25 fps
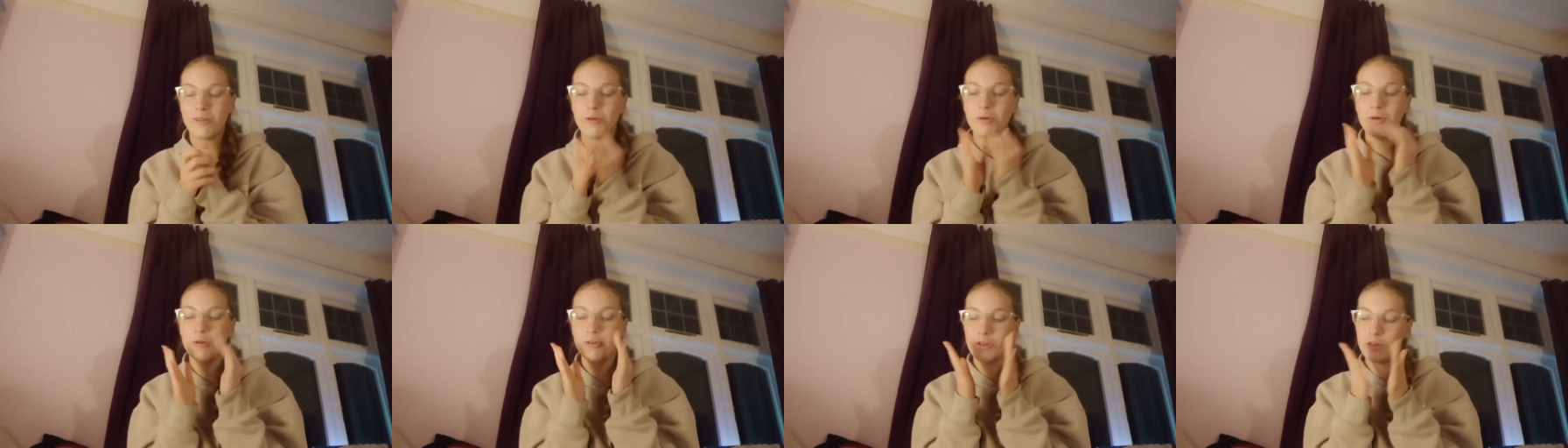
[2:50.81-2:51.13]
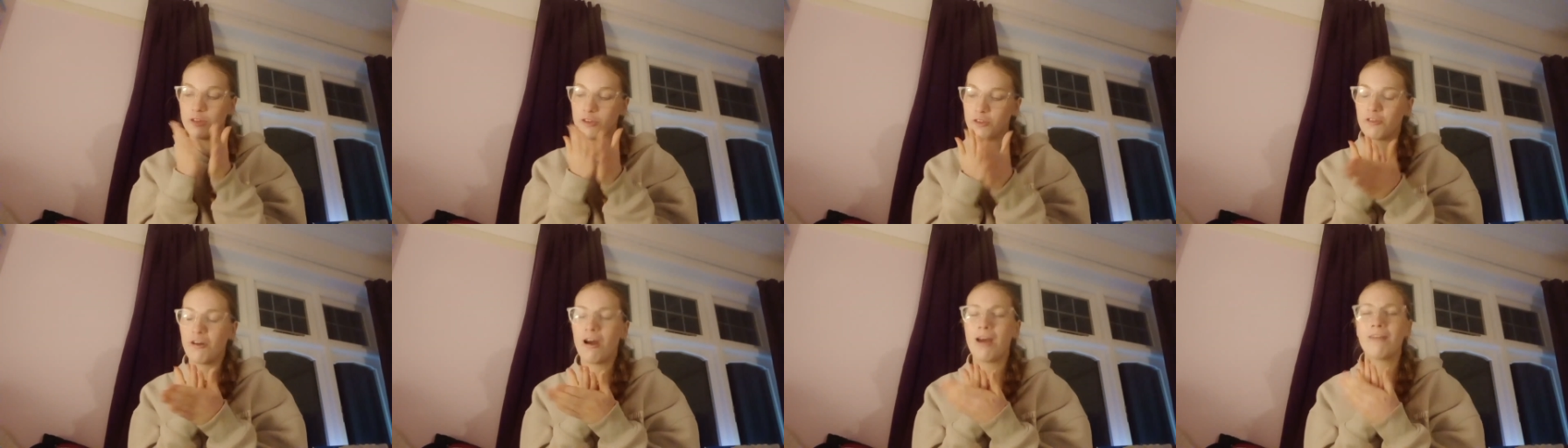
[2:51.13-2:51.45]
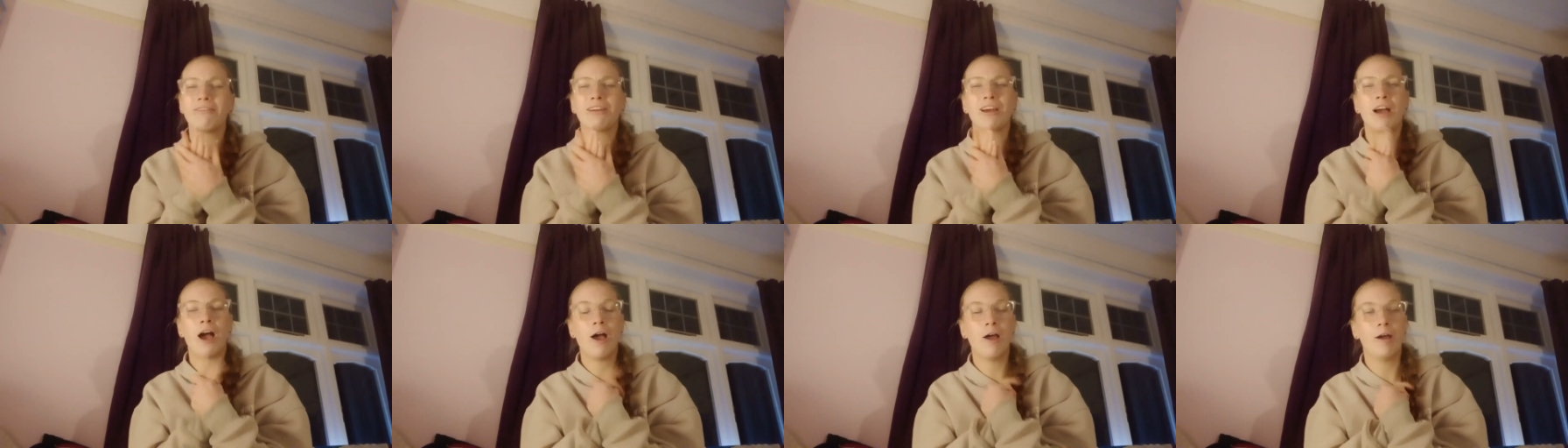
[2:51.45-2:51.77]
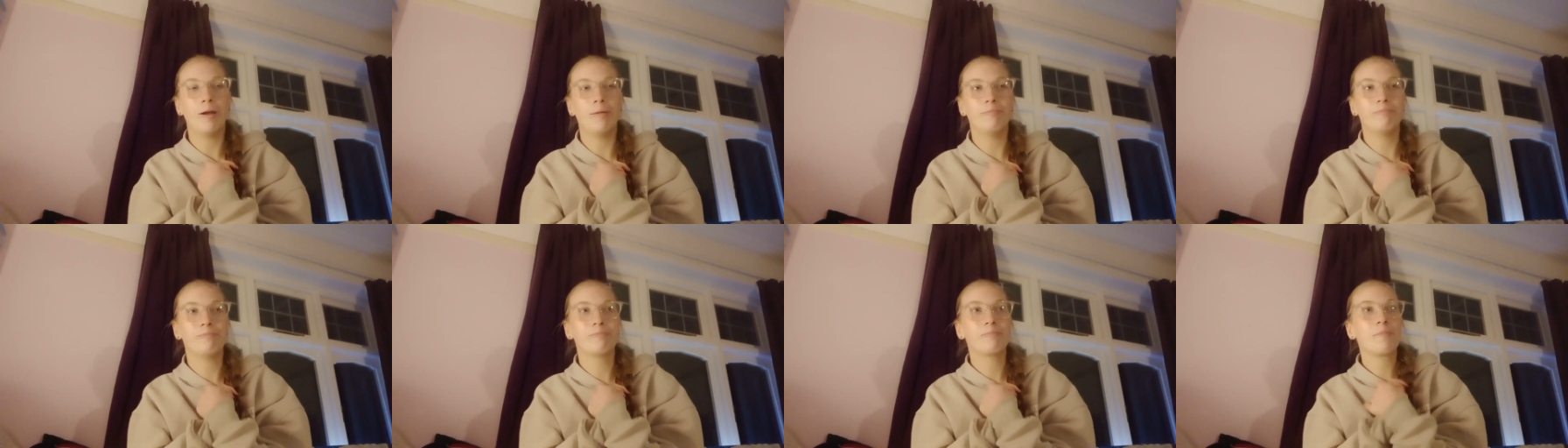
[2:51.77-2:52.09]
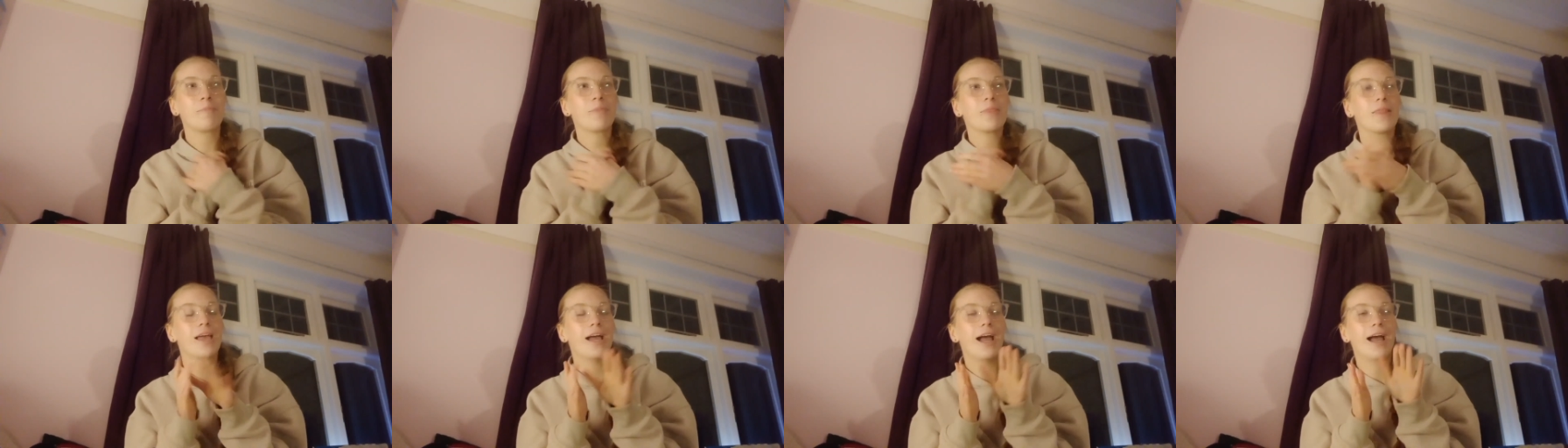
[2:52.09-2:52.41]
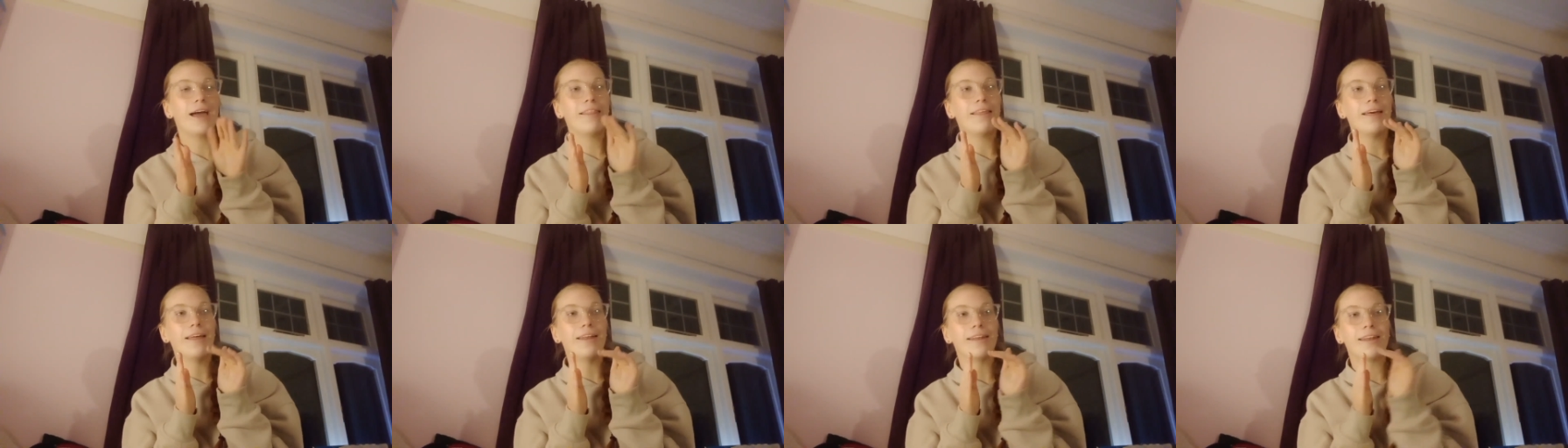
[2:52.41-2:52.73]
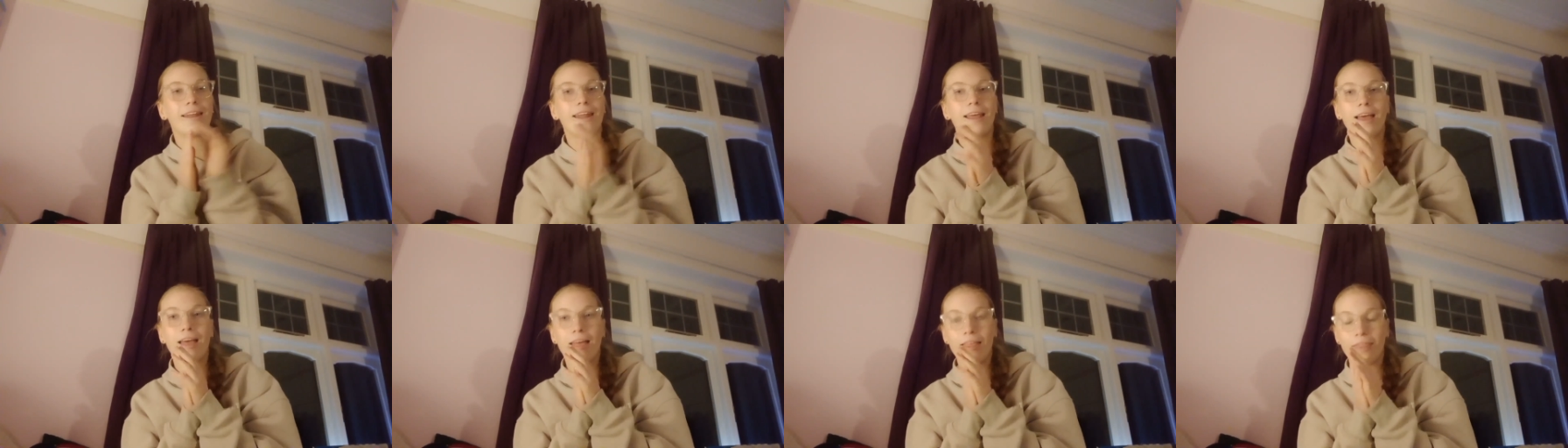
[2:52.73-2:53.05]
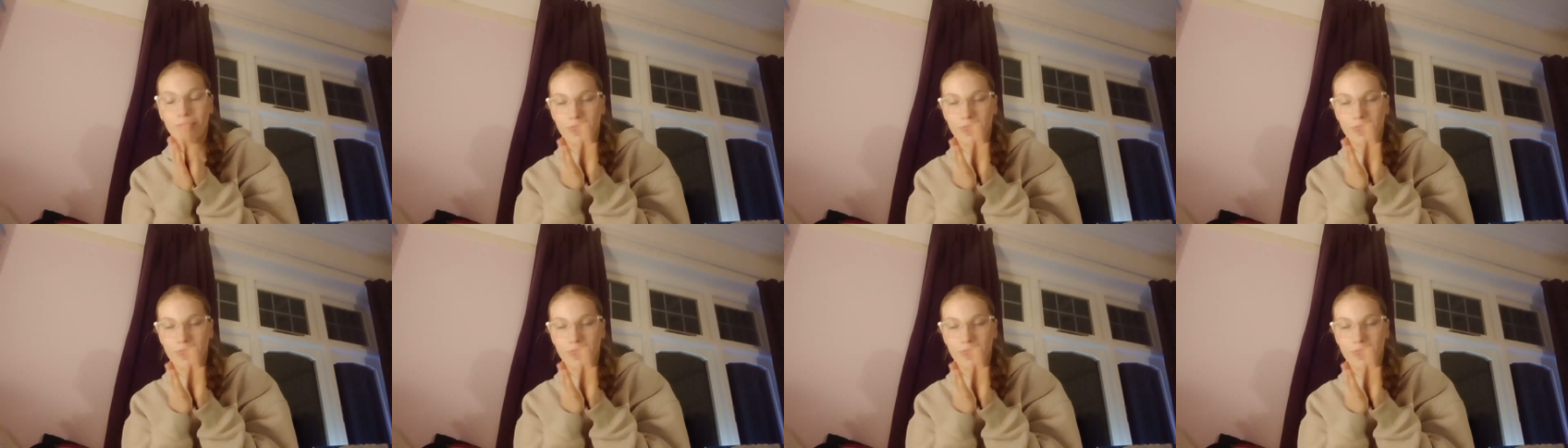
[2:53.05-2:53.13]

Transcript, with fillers: So we were just driving home and then